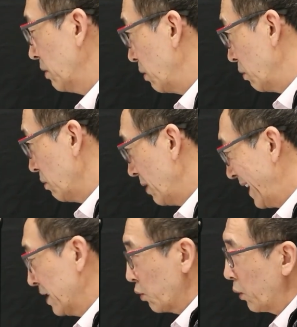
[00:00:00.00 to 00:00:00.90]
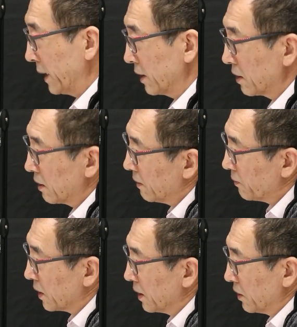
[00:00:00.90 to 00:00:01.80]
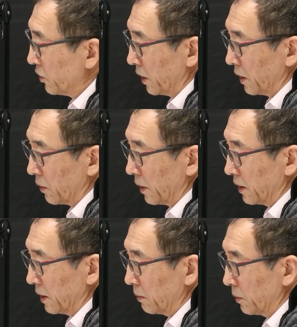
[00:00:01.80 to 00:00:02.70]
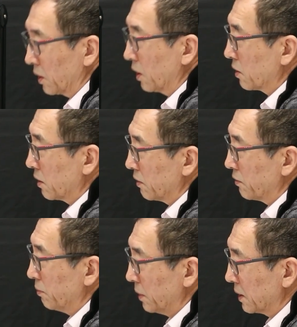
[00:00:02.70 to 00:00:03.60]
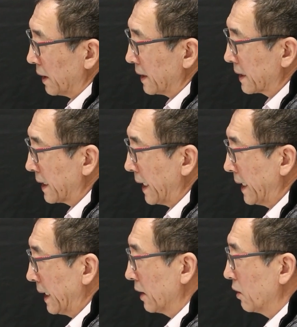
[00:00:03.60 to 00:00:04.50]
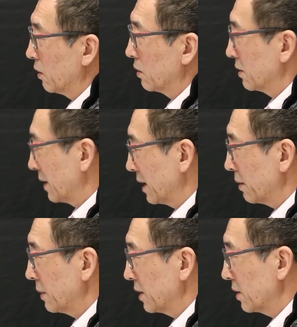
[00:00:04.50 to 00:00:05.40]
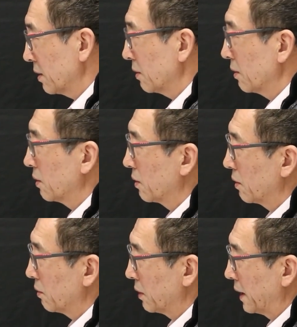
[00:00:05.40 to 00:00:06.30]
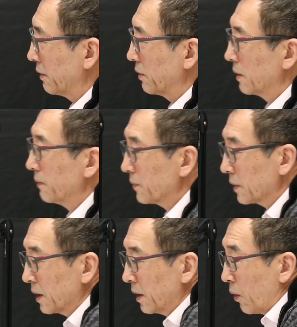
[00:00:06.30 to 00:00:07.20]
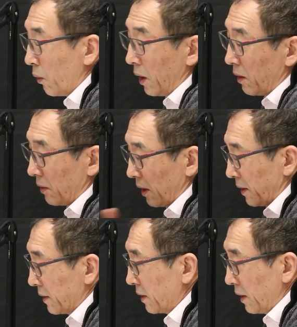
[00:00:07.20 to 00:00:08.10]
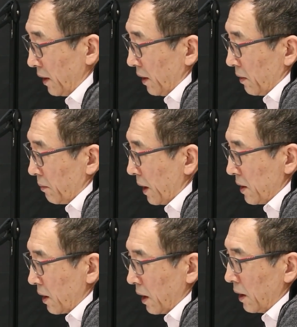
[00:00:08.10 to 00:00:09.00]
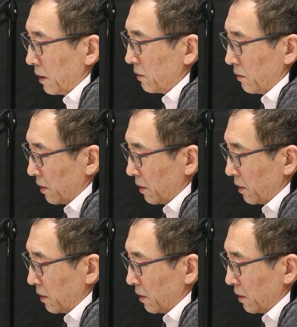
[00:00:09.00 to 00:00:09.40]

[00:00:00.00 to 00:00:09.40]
or less waste generated because of misunderstanding or data missing or whatever. Well, it basically